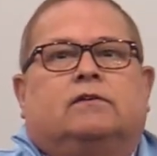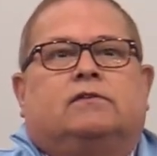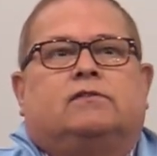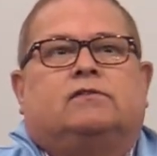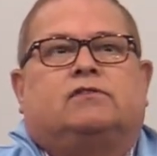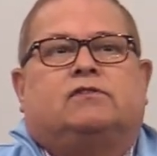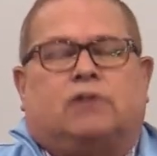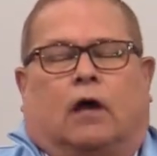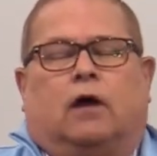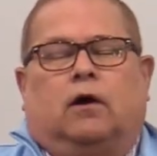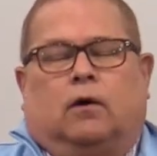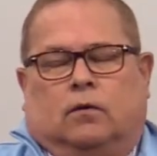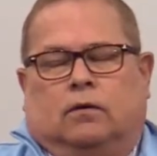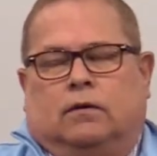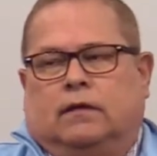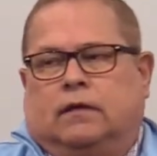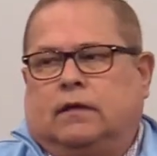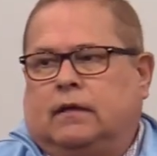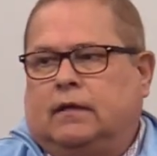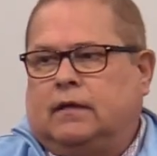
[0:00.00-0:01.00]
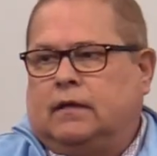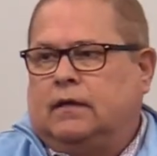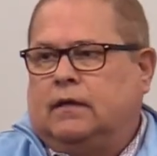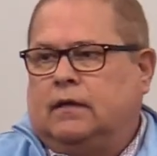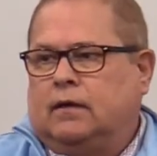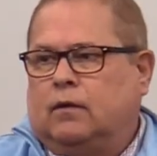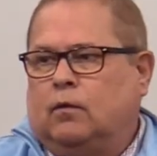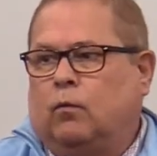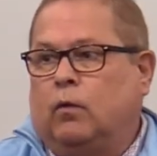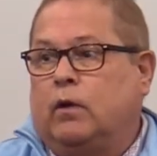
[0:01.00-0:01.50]
So,
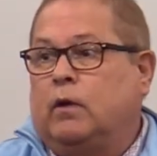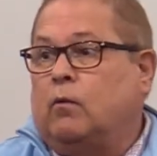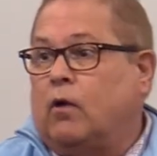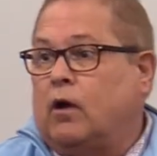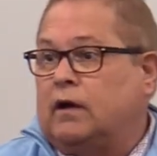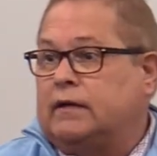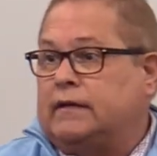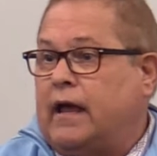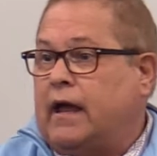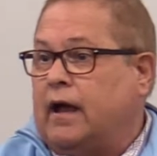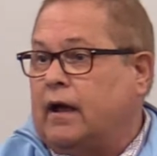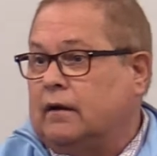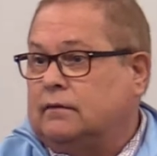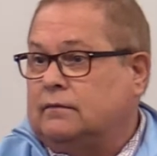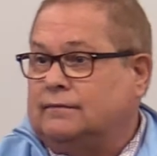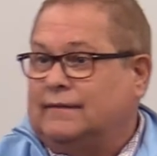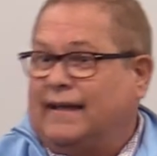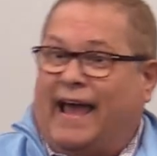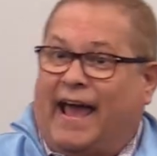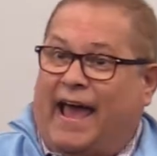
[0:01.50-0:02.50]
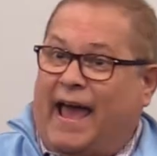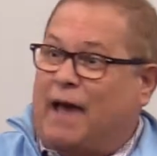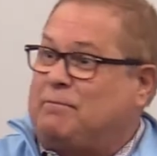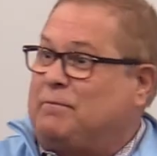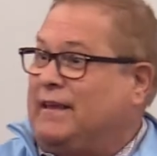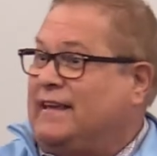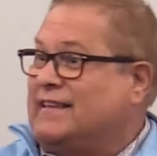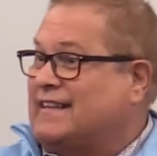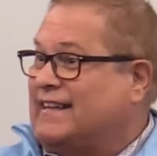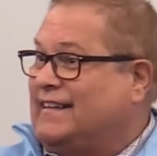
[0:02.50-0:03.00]
we walked out
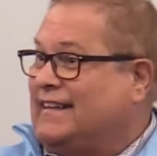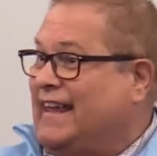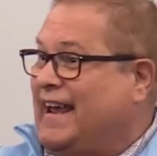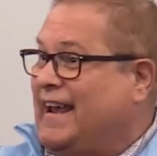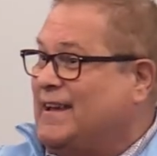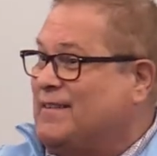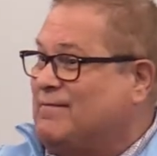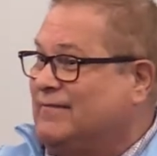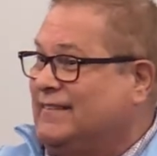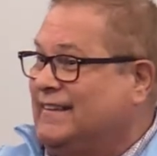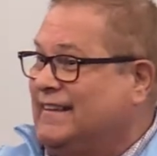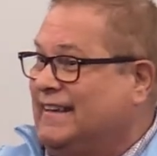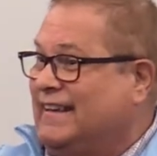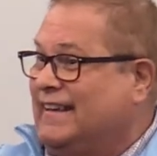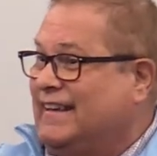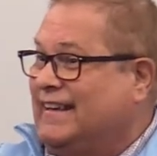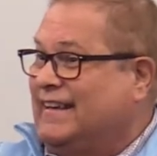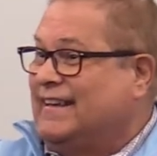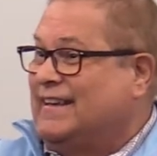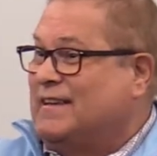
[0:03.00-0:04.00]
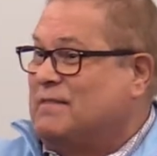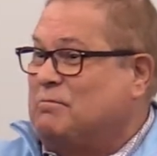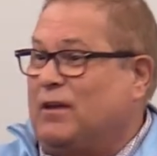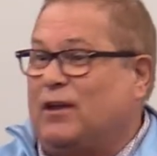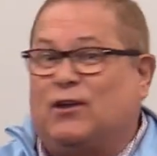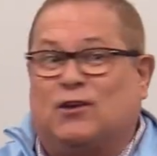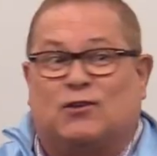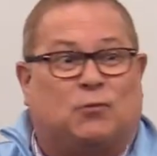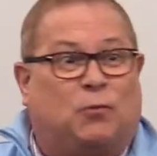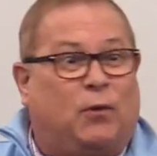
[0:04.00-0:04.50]
happy as a clam.
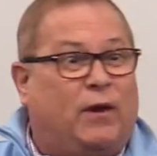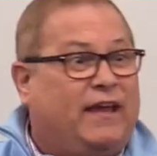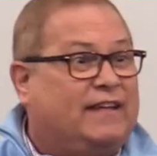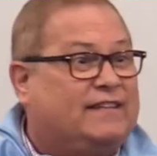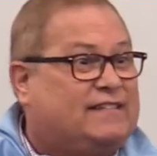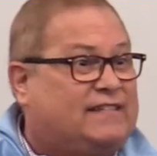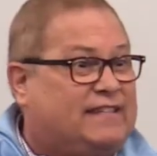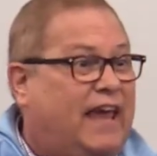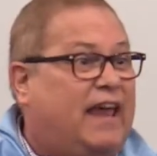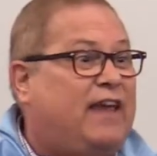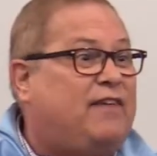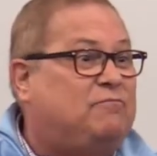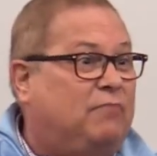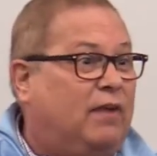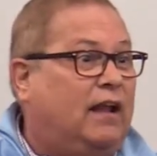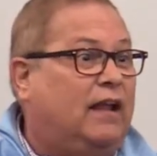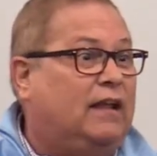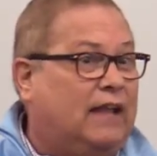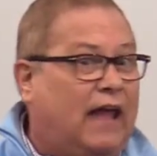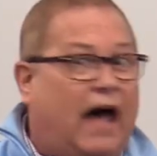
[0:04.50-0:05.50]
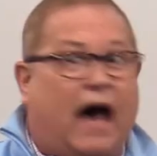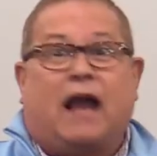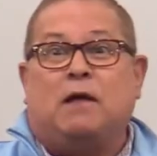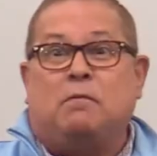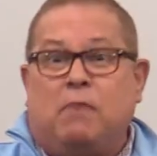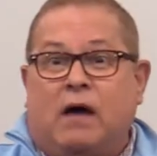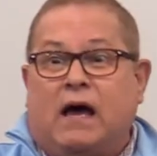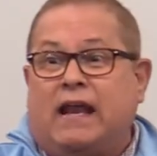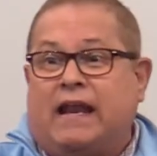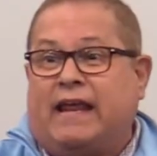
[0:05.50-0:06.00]
Because we had saved a lot
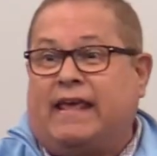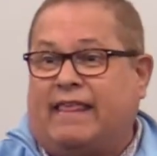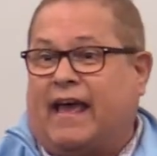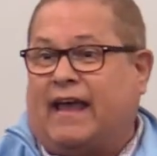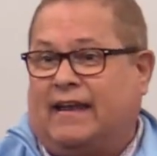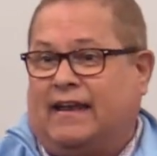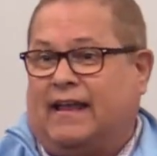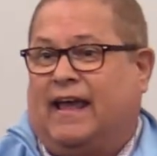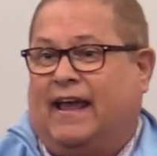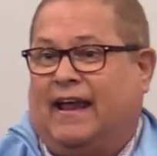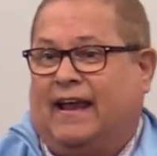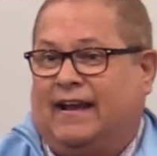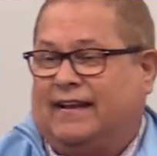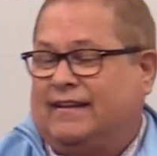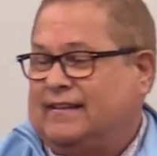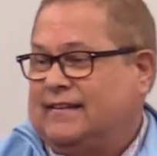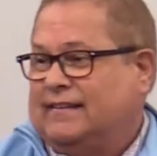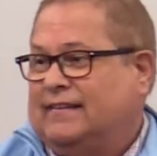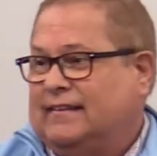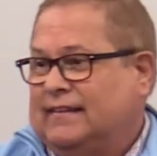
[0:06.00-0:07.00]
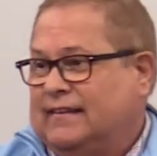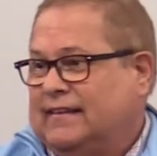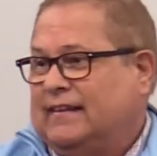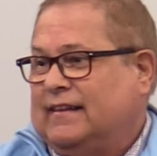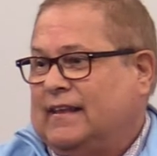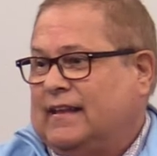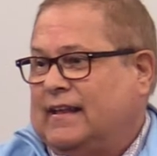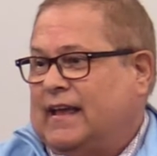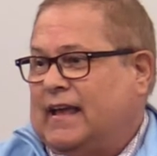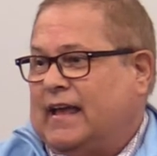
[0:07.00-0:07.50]
of money that
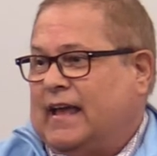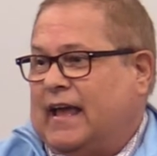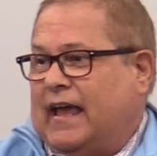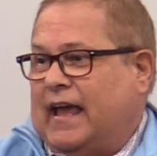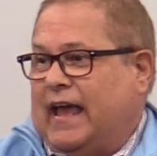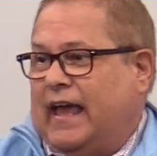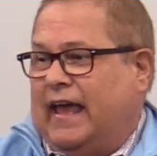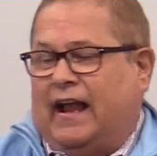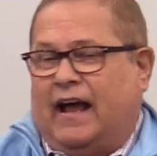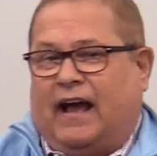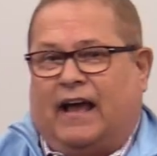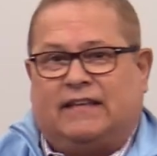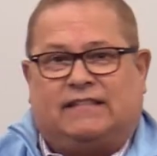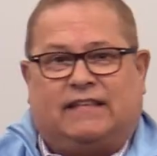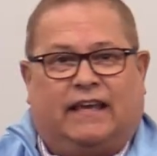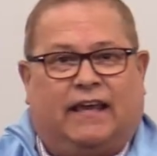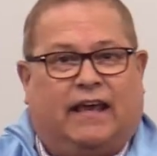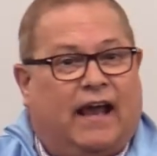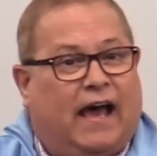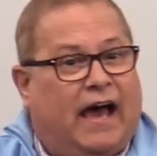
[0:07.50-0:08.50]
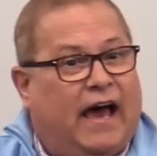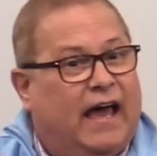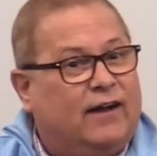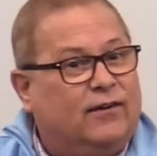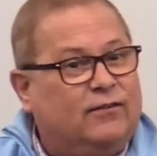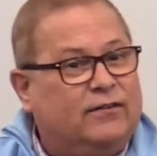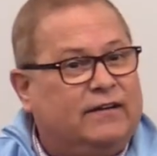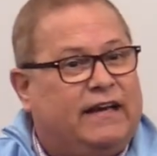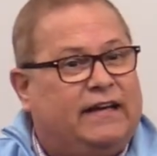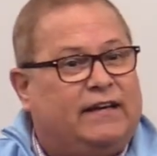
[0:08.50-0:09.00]
day. and I said, I
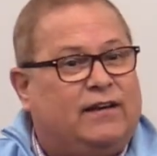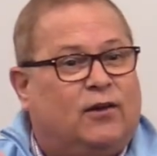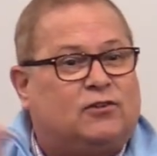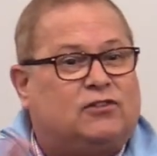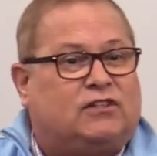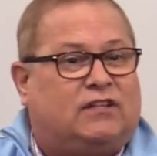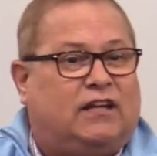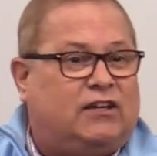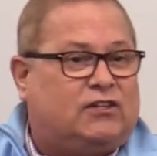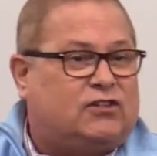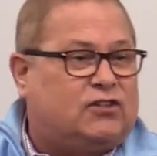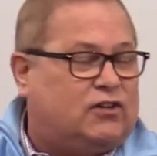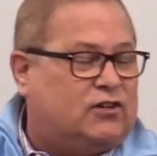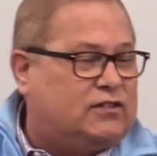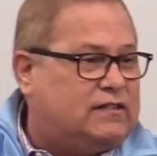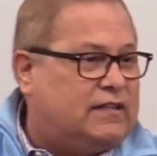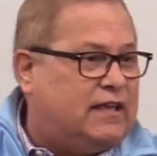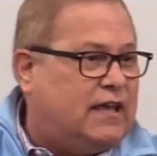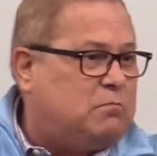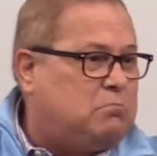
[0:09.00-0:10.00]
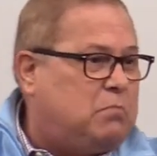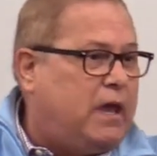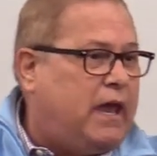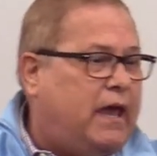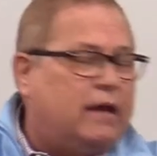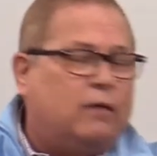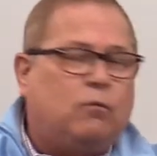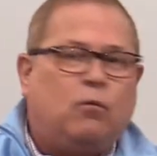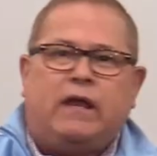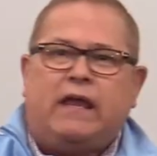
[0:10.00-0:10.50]
don't need those t-shirts that
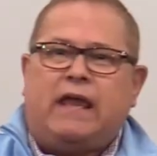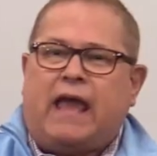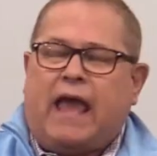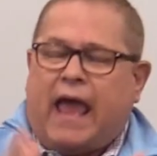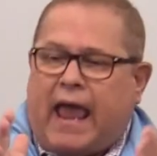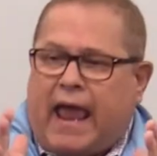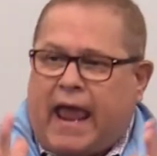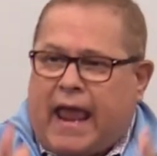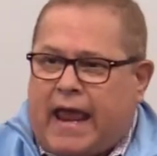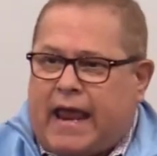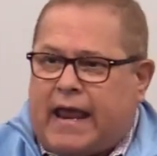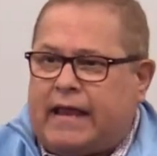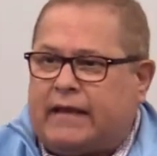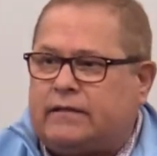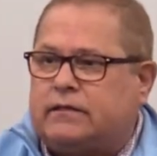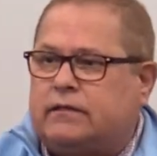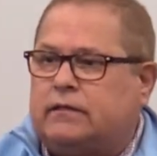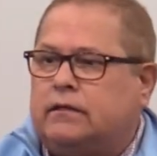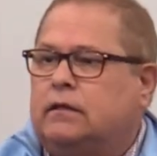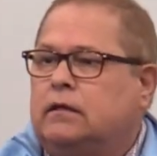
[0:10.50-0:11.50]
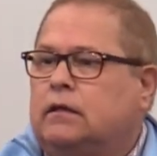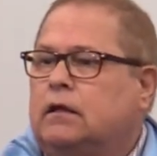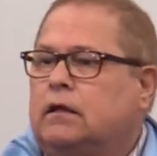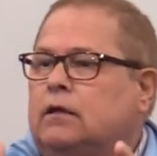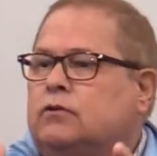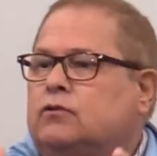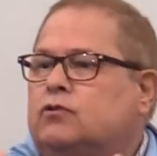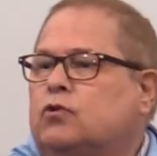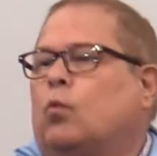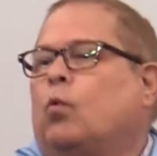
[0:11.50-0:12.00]
bad. We hate
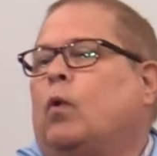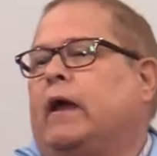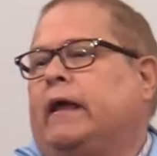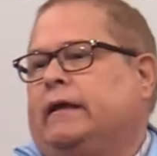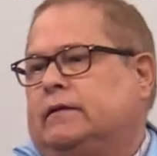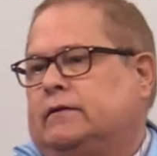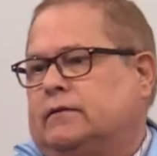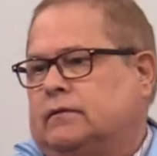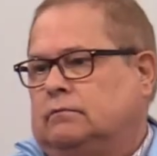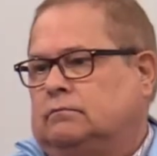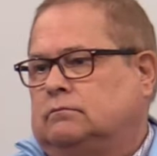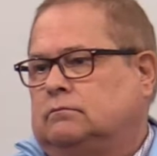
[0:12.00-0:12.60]
to wait.